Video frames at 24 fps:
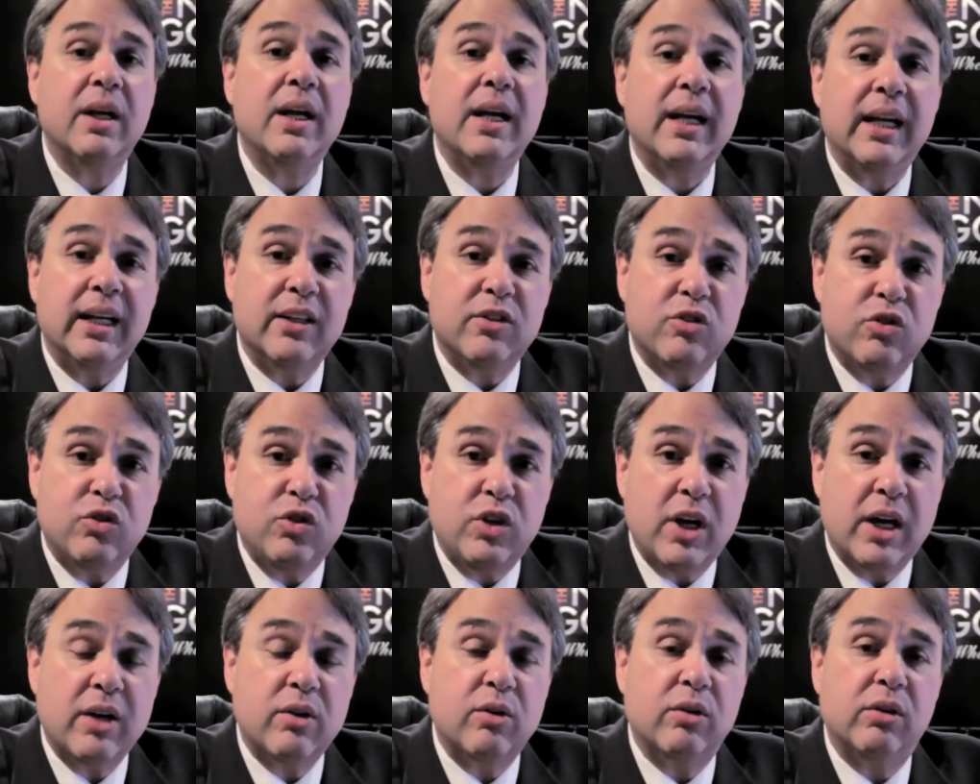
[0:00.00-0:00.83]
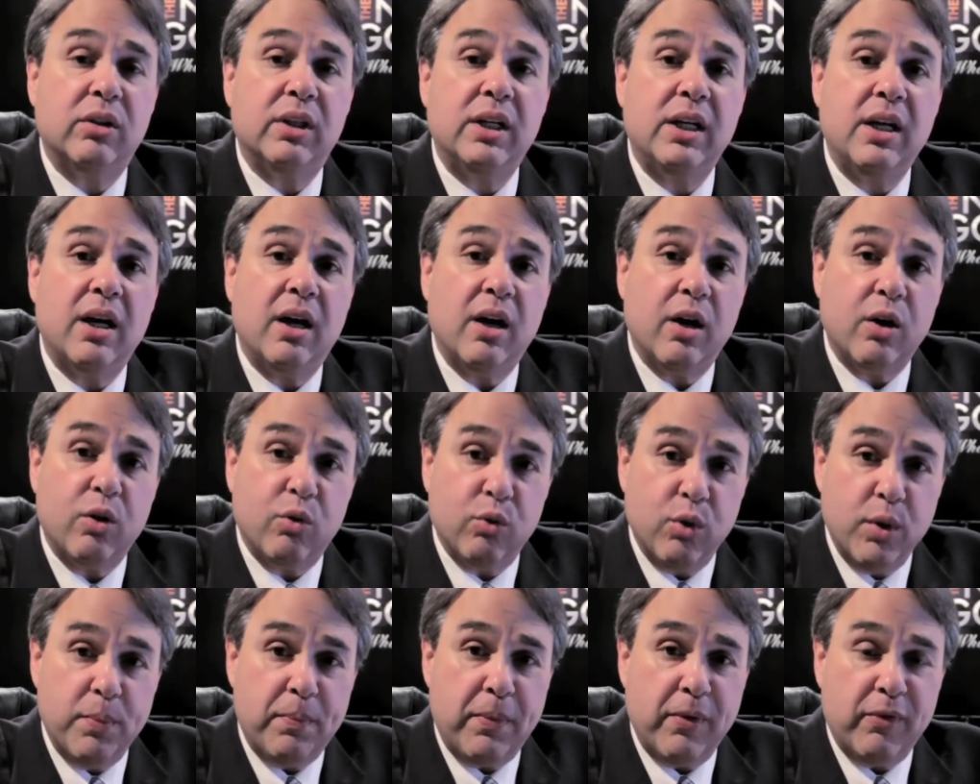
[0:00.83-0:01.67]
It's generally a
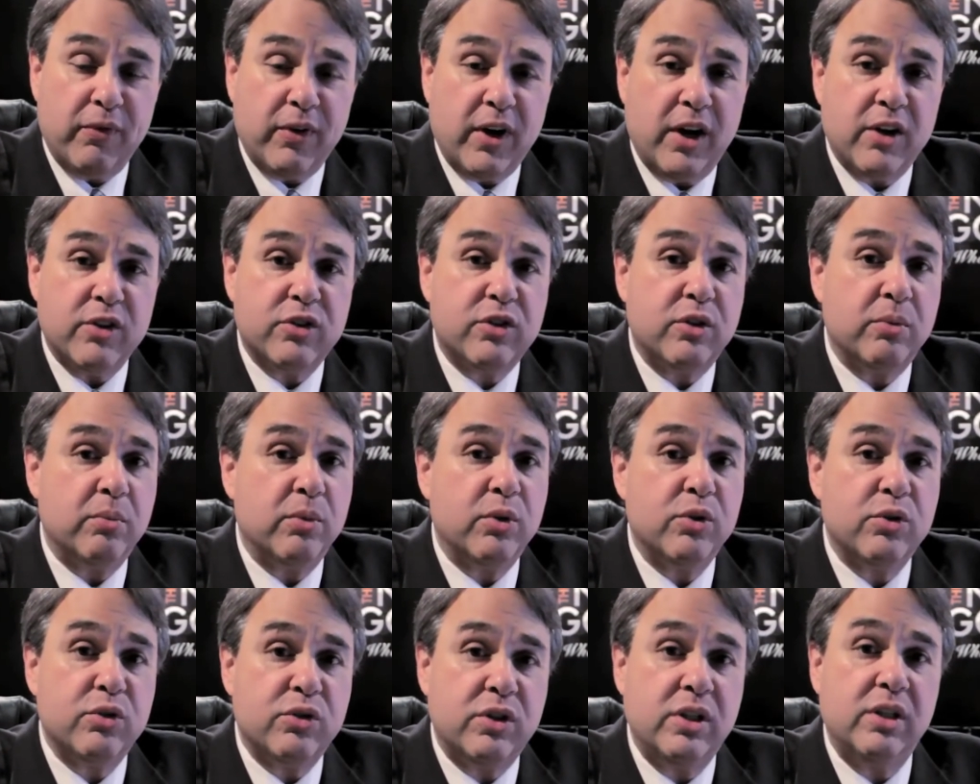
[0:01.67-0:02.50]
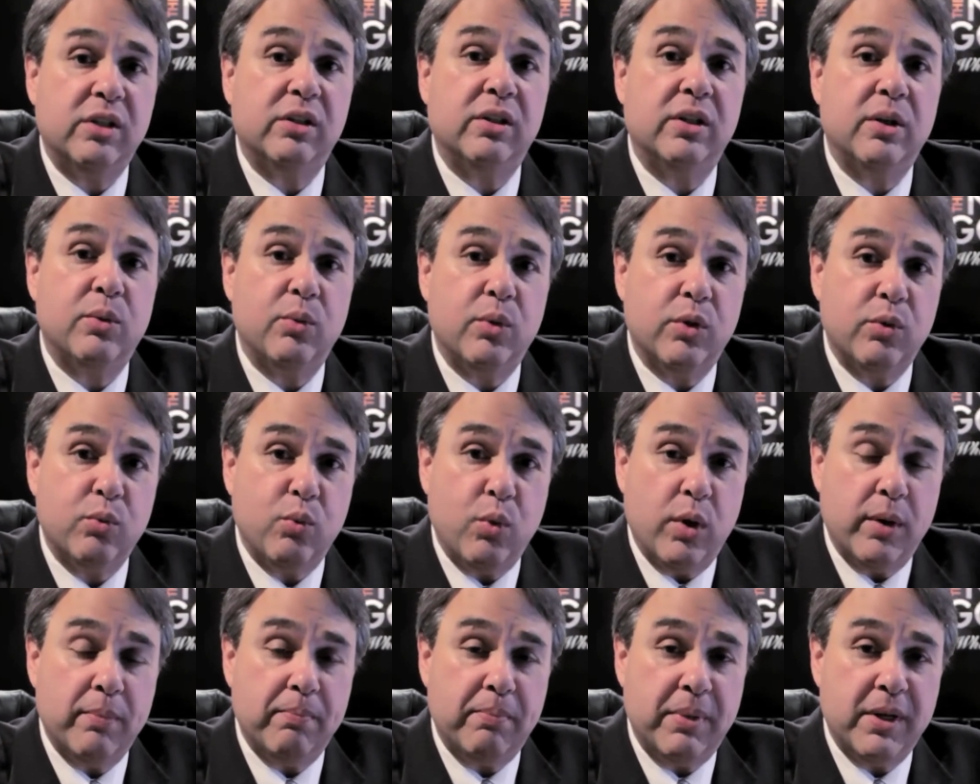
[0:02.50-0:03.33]
group of customers dealing with
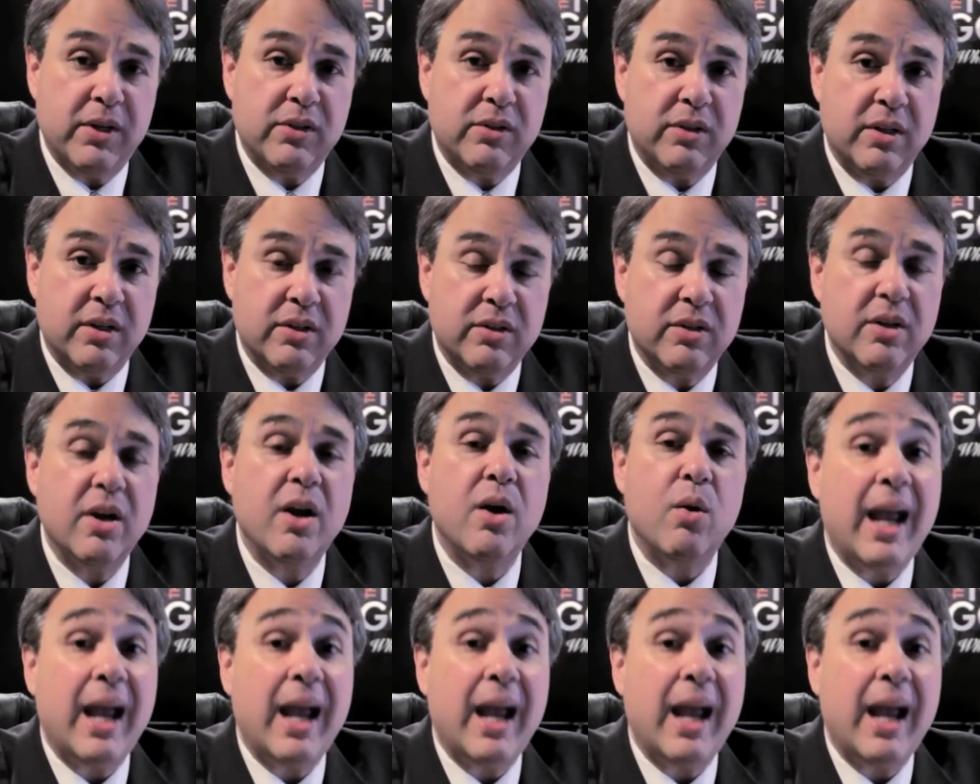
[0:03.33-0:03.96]
one business.